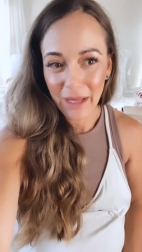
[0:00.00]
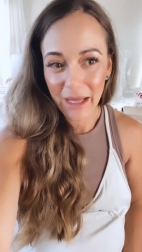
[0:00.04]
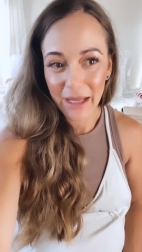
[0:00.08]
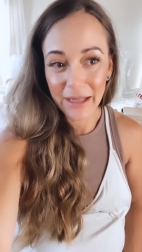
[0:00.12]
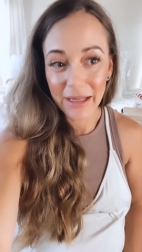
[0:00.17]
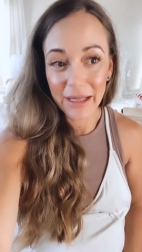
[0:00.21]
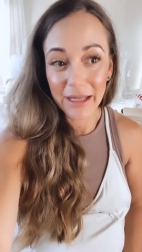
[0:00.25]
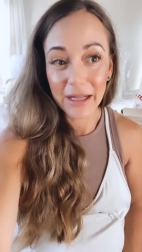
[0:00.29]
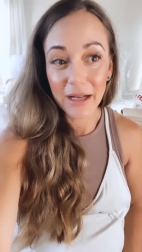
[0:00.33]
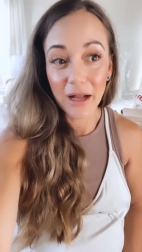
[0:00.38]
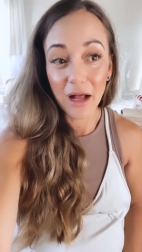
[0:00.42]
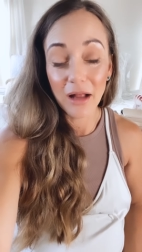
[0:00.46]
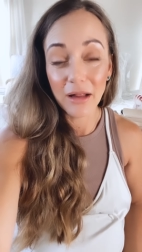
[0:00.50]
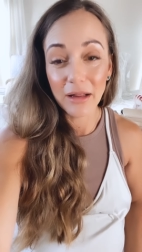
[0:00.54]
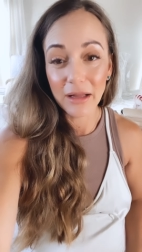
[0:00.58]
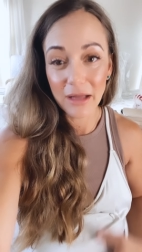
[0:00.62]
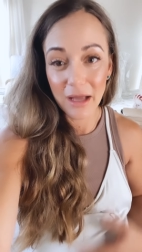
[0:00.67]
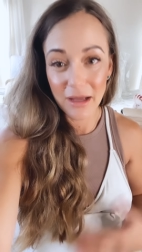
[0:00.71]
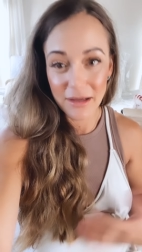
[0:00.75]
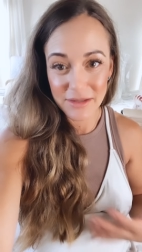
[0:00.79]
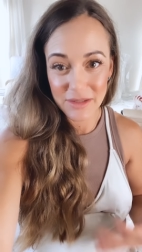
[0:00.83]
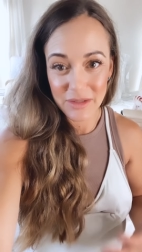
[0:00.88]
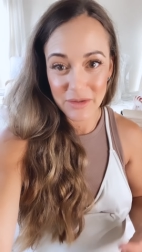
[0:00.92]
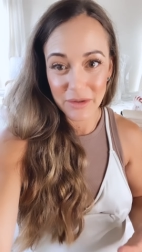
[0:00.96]
and then I'll
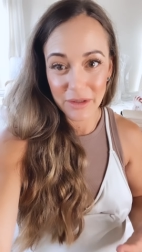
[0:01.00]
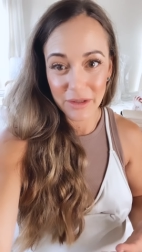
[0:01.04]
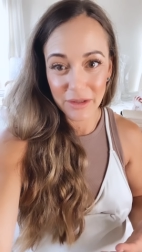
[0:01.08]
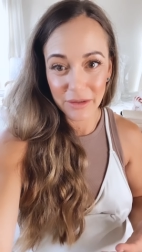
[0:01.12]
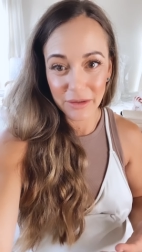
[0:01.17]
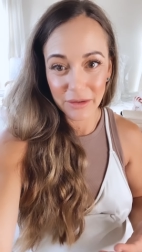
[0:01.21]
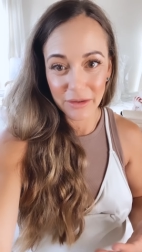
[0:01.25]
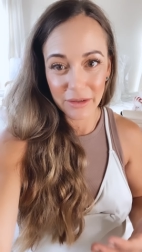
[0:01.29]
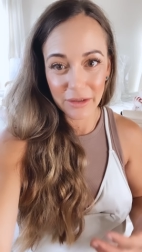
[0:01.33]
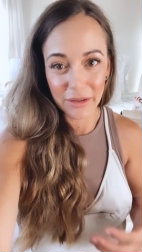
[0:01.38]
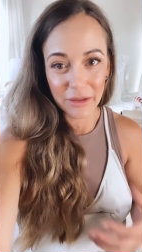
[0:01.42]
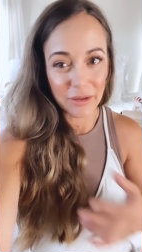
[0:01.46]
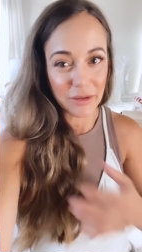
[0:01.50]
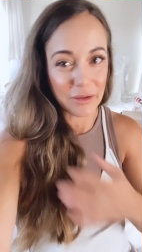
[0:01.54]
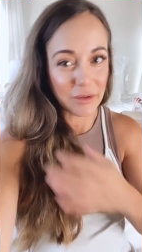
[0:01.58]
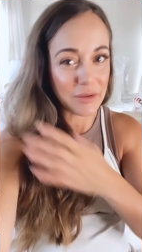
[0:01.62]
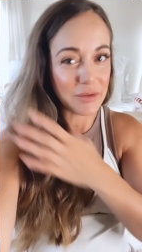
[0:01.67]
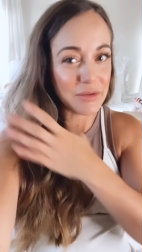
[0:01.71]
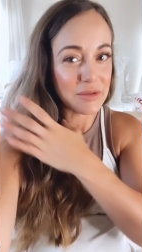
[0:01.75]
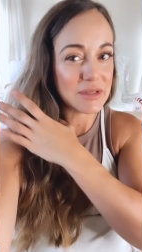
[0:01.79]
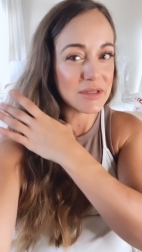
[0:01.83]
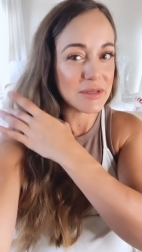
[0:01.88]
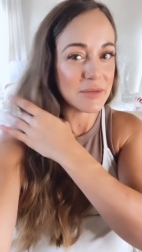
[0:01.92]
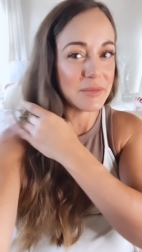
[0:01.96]
also
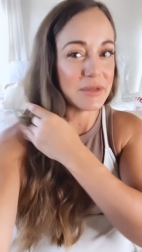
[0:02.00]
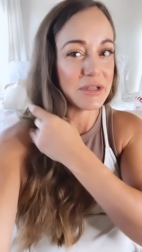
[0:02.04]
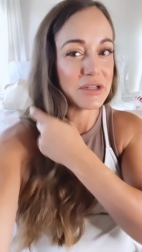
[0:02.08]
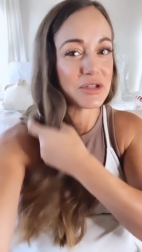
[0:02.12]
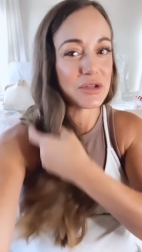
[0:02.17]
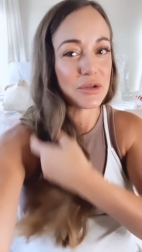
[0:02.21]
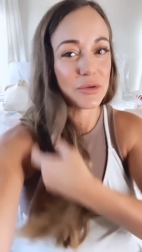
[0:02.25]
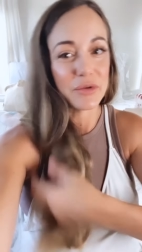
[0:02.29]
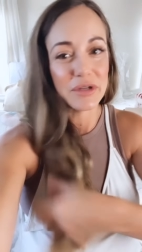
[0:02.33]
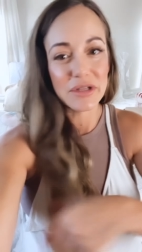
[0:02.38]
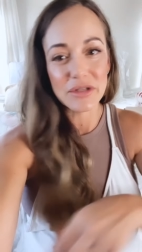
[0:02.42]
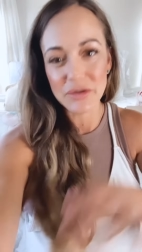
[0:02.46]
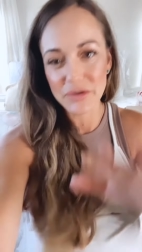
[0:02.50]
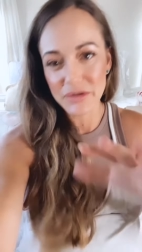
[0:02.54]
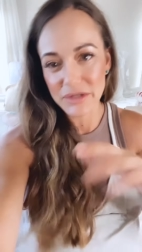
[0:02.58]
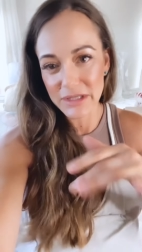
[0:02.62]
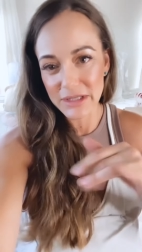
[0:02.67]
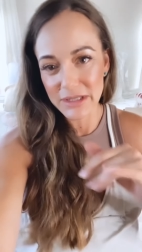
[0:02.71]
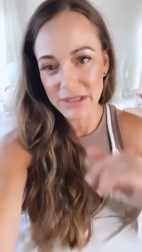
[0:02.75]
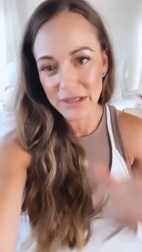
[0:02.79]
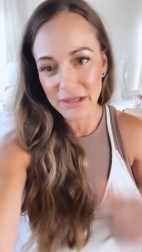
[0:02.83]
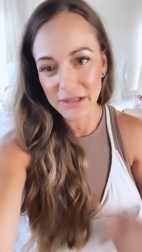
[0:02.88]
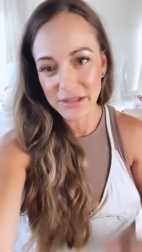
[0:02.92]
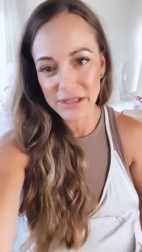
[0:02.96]
include some additional
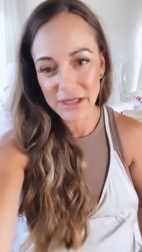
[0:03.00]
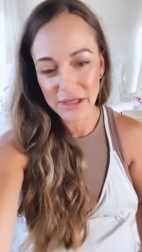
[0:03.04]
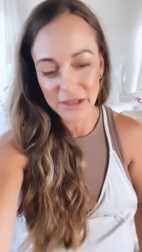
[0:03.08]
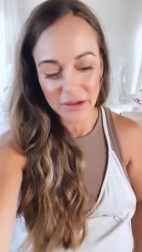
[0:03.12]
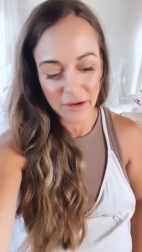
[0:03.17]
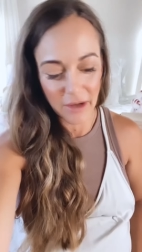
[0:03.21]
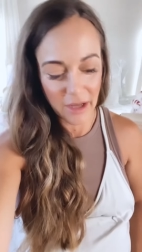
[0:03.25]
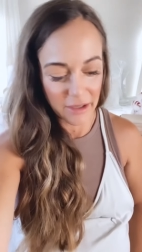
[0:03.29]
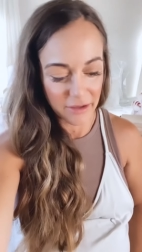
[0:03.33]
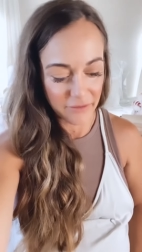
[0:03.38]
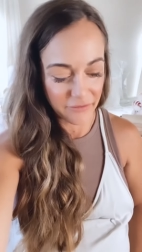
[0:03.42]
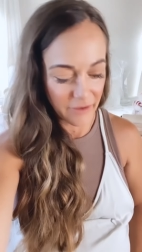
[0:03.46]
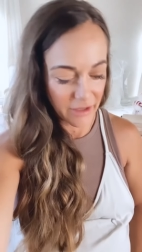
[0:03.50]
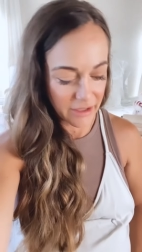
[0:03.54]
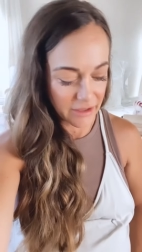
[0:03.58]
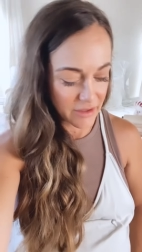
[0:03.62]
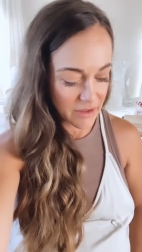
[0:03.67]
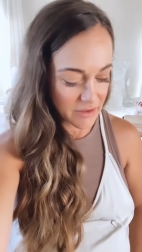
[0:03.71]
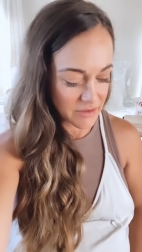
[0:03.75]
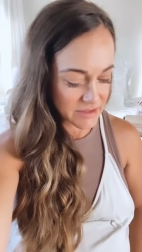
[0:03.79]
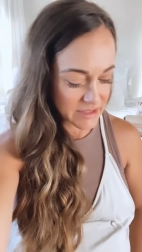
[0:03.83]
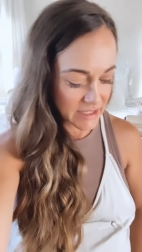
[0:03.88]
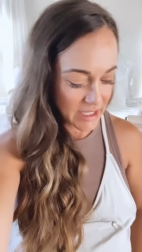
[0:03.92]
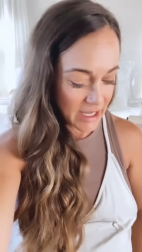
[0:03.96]
resources and I'll tell you how to find
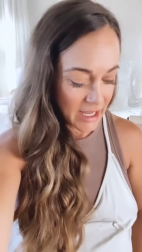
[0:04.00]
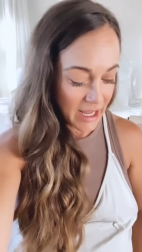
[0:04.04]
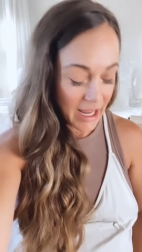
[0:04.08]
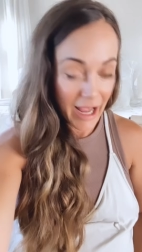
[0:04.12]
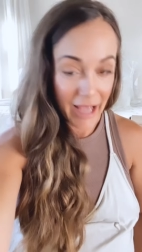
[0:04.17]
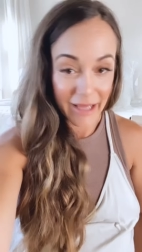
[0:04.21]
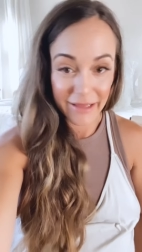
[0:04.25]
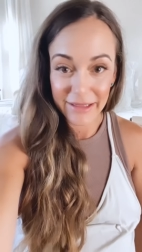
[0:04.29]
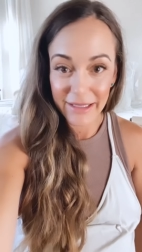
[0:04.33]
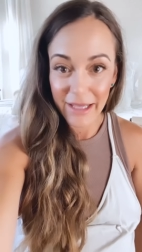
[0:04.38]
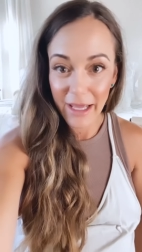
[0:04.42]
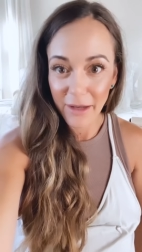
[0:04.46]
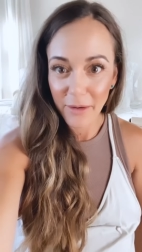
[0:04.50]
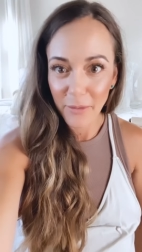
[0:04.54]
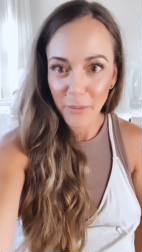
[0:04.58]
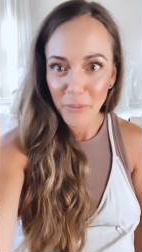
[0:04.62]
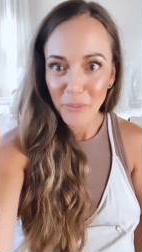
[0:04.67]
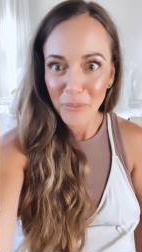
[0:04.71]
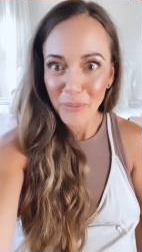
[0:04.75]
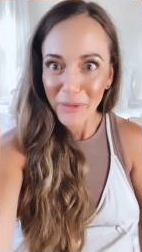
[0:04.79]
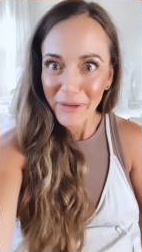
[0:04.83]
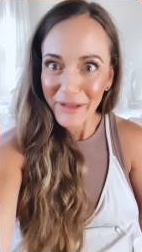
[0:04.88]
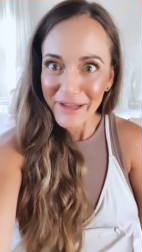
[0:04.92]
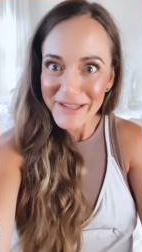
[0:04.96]
those at the end.
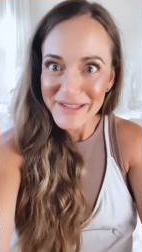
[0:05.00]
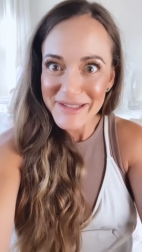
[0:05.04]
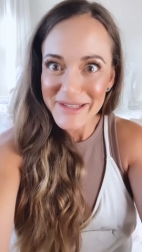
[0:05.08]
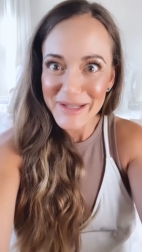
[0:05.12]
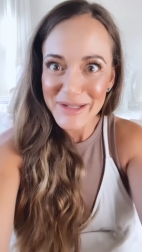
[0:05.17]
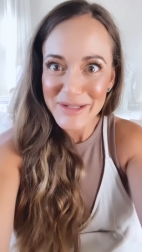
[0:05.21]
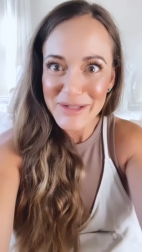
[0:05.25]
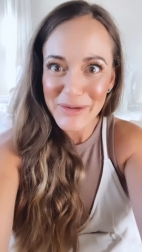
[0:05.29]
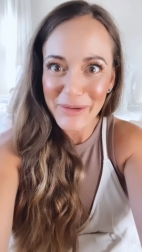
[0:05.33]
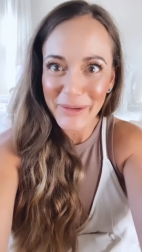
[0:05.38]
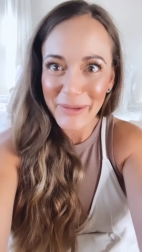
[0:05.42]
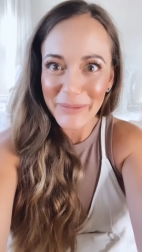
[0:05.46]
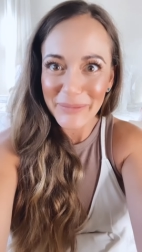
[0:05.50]
But let's get to